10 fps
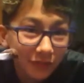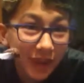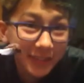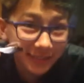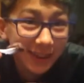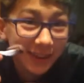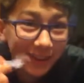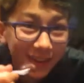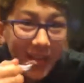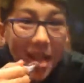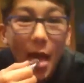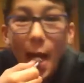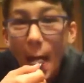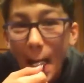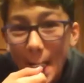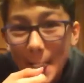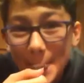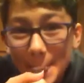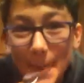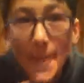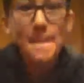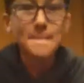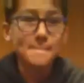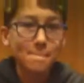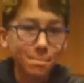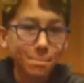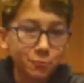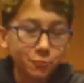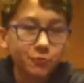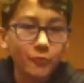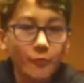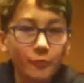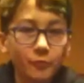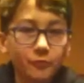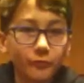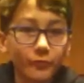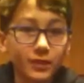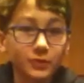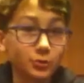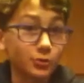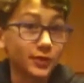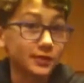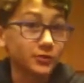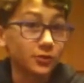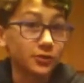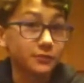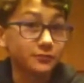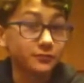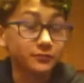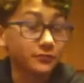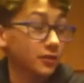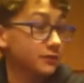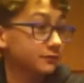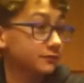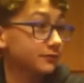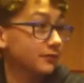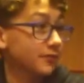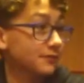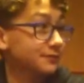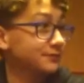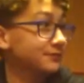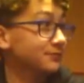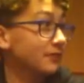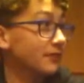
right there. need a better like, video. Dude, that's so good. No, I need a better video.